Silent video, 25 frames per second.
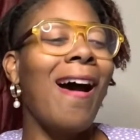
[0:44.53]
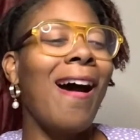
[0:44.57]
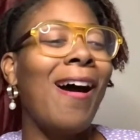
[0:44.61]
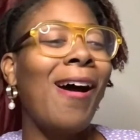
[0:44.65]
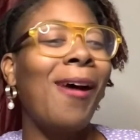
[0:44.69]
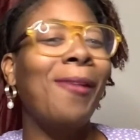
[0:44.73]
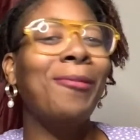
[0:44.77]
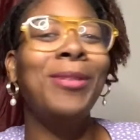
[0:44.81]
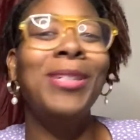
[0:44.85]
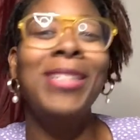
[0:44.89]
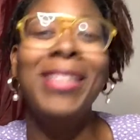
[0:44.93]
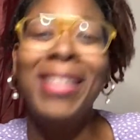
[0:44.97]

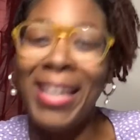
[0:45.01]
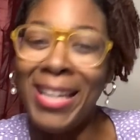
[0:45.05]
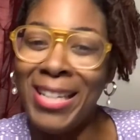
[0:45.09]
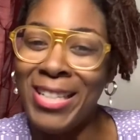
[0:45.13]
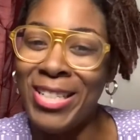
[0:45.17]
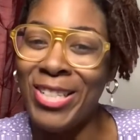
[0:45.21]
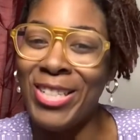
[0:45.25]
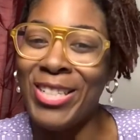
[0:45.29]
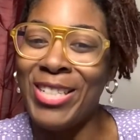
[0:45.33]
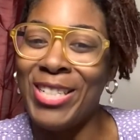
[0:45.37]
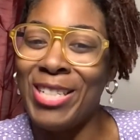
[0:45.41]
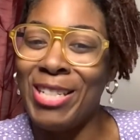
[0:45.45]

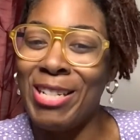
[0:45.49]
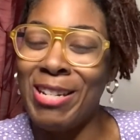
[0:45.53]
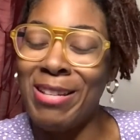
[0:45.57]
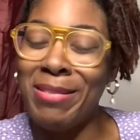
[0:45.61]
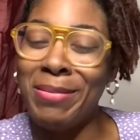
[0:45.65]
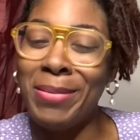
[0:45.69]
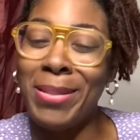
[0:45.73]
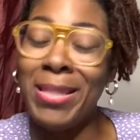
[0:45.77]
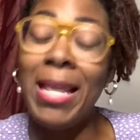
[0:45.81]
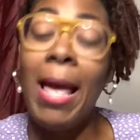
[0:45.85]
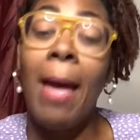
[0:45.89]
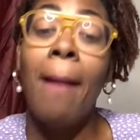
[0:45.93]

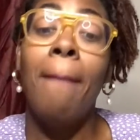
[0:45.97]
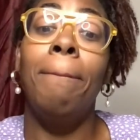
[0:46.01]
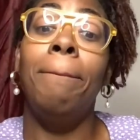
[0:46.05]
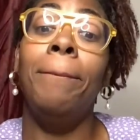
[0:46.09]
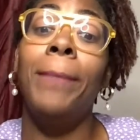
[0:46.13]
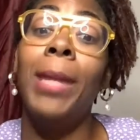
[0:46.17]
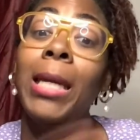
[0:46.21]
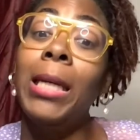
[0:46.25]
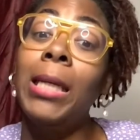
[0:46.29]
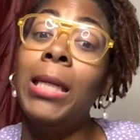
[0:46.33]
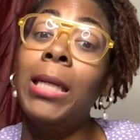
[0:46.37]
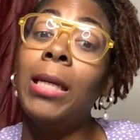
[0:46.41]
relationships.
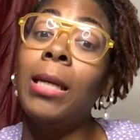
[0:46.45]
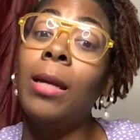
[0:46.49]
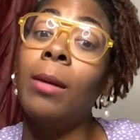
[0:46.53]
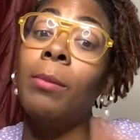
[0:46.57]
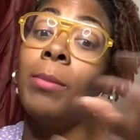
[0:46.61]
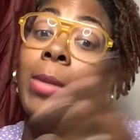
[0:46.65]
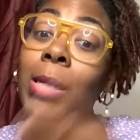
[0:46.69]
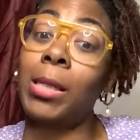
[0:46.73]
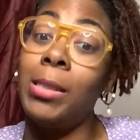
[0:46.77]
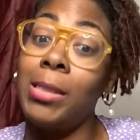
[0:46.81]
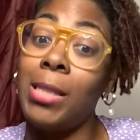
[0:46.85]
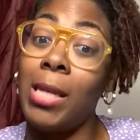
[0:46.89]
Making and
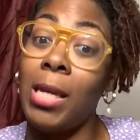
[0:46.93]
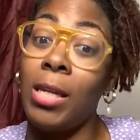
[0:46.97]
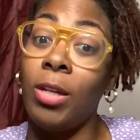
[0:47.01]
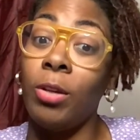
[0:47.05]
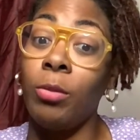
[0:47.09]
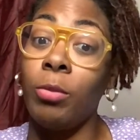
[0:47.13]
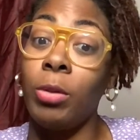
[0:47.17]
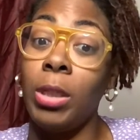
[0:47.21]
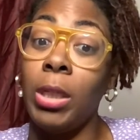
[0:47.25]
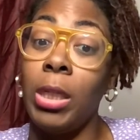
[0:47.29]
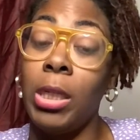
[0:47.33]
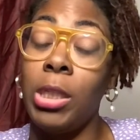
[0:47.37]
maintaining
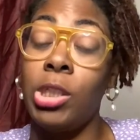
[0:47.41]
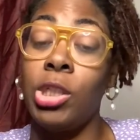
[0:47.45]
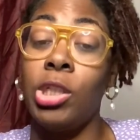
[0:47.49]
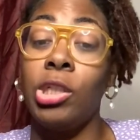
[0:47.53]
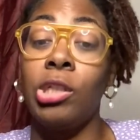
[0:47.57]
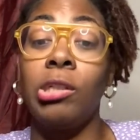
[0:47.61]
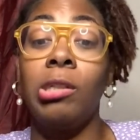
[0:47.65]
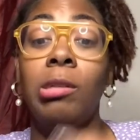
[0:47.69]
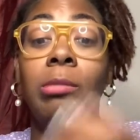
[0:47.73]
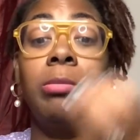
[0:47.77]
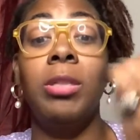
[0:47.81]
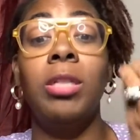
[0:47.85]

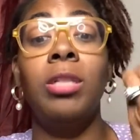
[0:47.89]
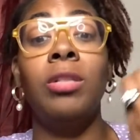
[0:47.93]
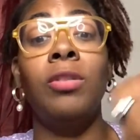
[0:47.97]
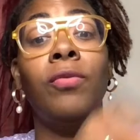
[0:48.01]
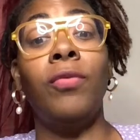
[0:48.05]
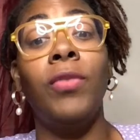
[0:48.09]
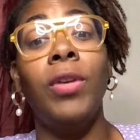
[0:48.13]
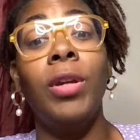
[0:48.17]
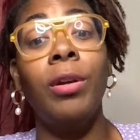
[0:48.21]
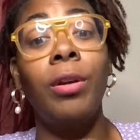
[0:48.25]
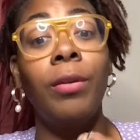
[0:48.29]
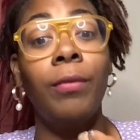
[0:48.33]
relationships is
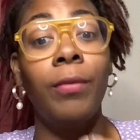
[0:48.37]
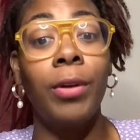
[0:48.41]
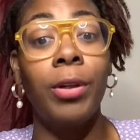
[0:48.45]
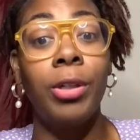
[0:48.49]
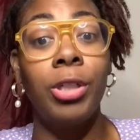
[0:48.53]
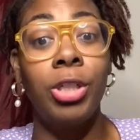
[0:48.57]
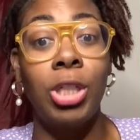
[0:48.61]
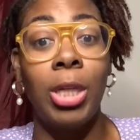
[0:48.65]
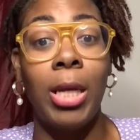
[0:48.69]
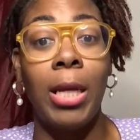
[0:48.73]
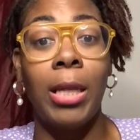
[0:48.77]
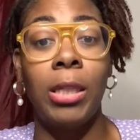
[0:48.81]
very, very
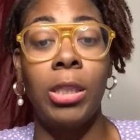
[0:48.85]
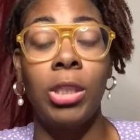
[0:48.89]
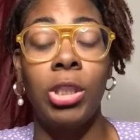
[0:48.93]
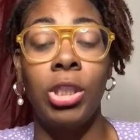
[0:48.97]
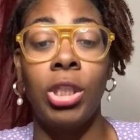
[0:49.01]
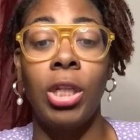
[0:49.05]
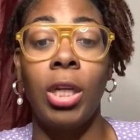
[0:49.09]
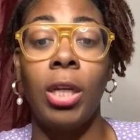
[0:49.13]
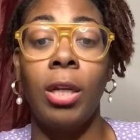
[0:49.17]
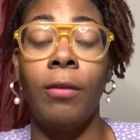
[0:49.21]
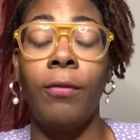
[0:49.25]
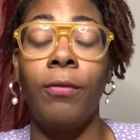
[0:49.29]

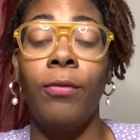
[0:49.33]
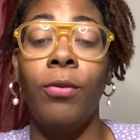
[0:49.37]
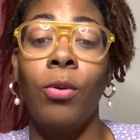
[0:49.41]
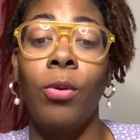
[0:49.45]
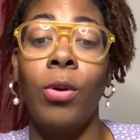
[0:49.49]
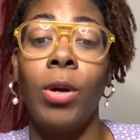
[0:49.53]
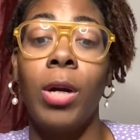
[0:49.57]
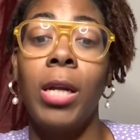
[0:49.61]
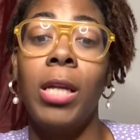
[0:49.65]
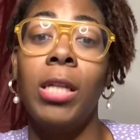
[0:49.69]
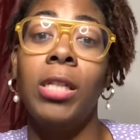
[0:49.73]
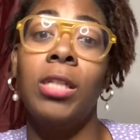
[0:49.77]
challenging
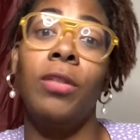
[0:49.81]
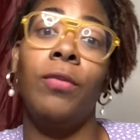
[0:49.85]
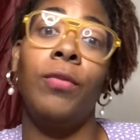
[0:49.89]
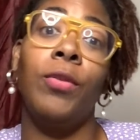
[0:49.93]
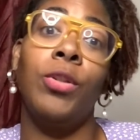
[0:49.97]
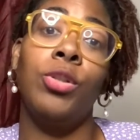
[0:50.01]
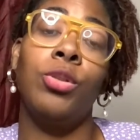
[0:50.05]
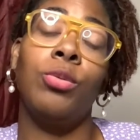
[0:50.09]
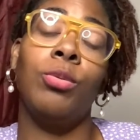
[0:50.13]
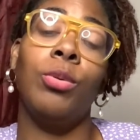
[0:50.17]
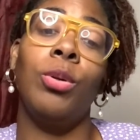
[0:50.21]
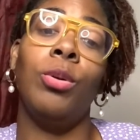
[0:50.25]
for an
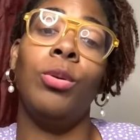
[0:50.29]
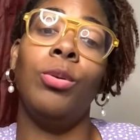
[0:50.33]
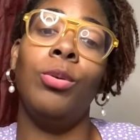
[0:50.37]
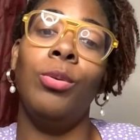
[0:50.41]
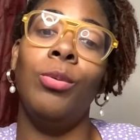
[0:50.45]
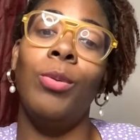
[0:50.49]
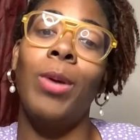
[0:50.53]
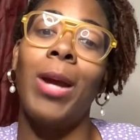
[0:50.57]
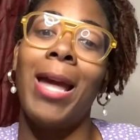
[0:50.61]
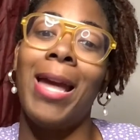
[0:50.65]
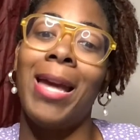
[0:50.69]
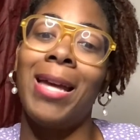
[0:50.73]
individual
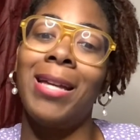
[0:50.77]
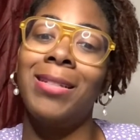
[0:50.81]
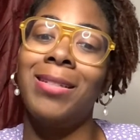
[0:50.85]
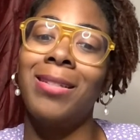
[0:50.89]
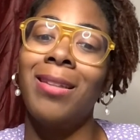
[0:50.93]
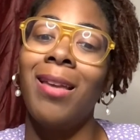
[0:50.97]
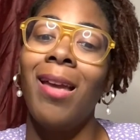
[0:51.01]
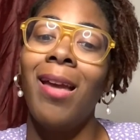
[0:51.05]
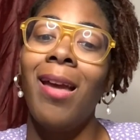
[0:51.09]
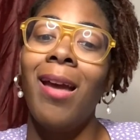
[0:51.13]
who has